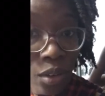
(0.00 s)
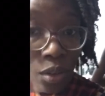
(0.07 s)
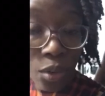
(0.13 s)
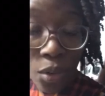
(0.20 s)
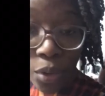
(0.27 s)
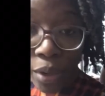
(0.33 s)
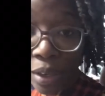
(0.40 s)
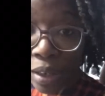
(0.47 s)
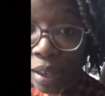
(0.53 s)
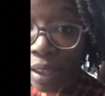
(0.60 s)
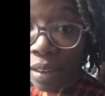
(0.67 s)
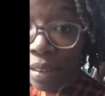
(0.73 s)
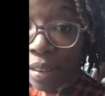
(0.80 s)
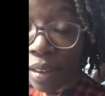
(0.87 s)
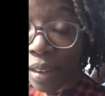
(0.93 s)
going
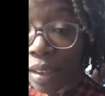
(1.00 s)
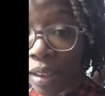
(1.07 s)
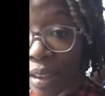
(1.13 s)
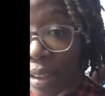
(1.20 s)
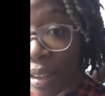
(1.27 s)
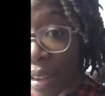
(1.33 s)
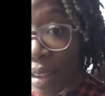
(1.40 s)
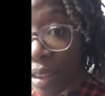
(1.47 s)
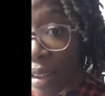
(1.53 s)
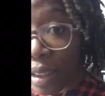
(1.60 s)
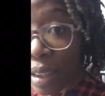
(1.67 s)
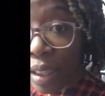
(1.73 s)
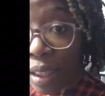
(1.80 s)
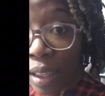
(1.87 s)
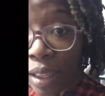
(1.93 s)
nicely,
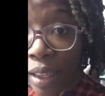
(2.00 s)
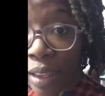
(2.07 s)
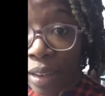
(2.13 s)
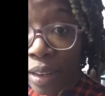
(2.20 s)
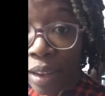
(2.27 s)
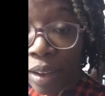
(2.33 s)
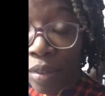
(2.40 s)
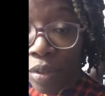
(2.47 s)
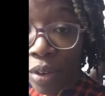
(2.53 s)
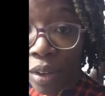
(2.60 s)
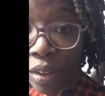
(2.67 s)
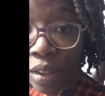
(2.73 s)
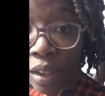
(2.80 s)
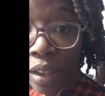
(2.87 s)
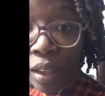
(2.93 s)
and
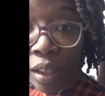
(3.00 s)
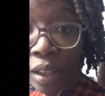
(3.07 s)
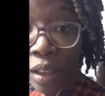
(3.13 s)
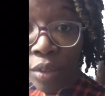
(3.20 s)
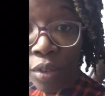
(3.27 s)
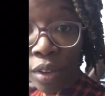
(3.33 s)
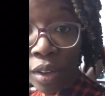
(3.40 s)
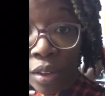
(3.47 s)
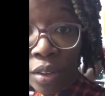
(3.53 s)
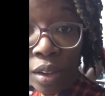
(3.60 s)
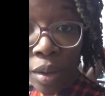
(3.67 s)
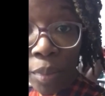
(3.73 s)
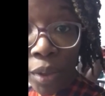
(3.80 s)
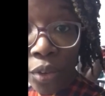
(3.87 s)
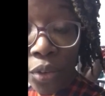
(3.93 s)
everything's
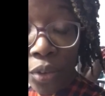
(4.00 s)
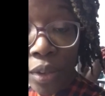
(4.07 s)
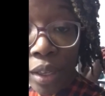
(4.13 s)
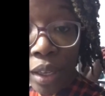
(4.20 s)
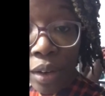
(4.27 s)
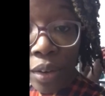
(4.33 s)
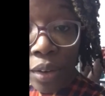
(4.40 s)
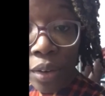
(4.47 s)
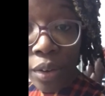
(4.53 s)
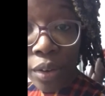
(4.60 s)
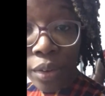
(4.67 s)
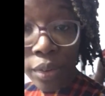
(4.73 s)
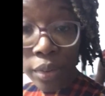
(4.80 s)
coming together.